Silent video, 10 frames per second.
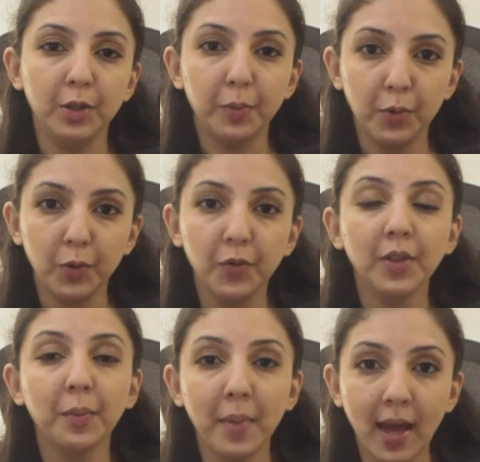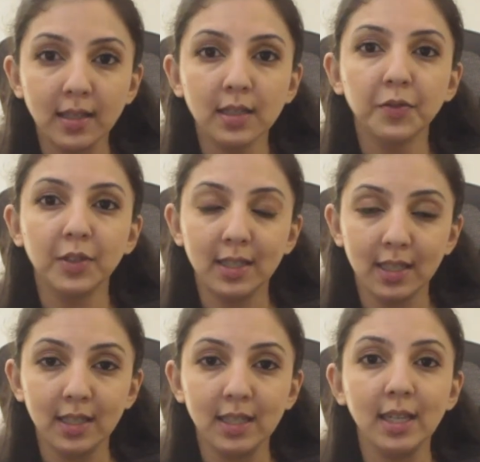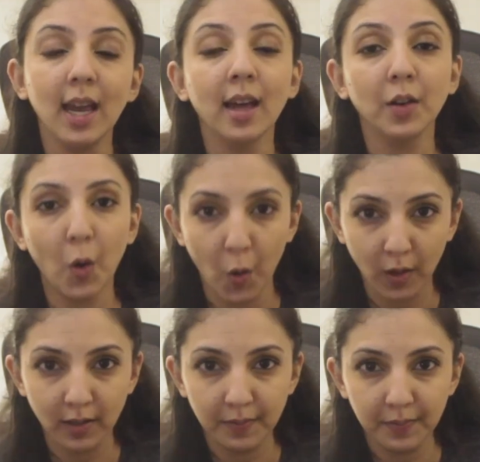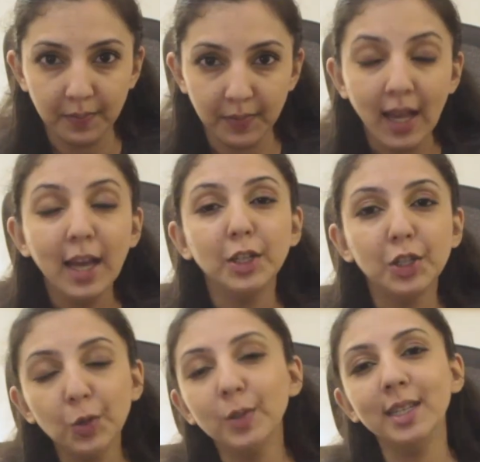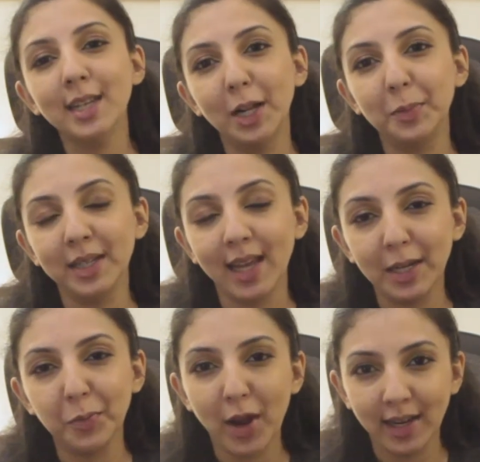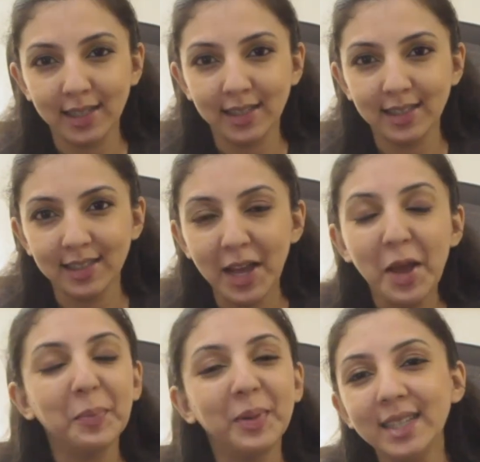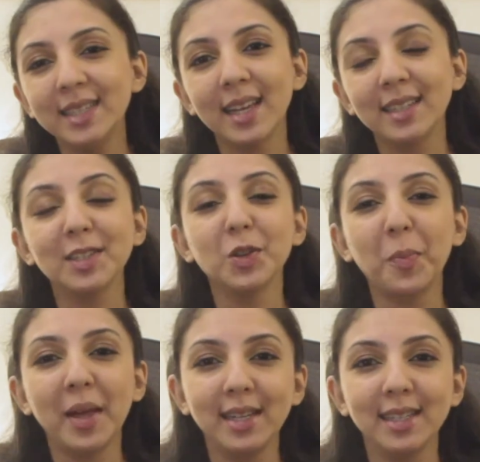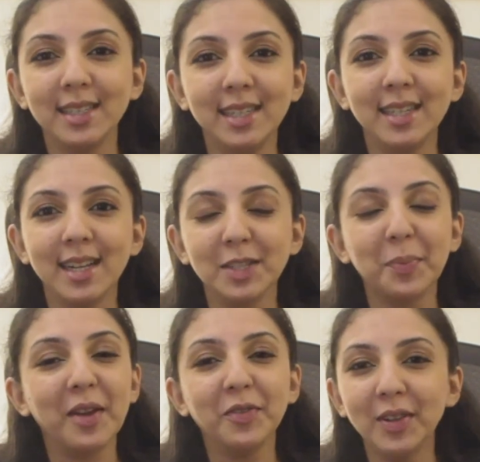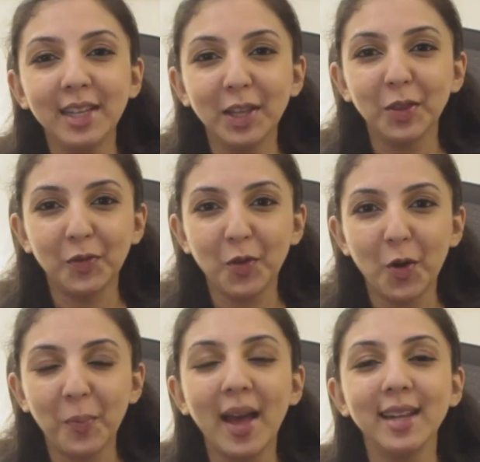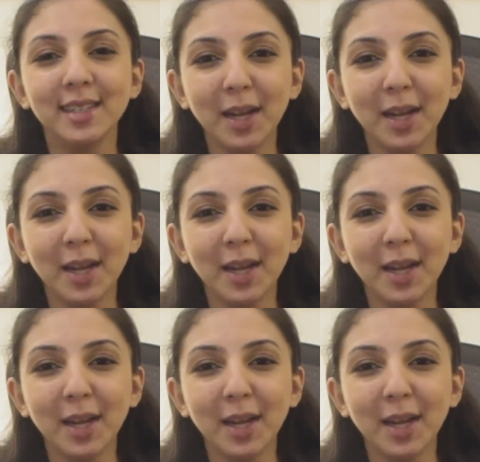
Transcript: improve the man's fertility at all. Do you need help in getting pregnant? Please send us your medical details by filling in the form at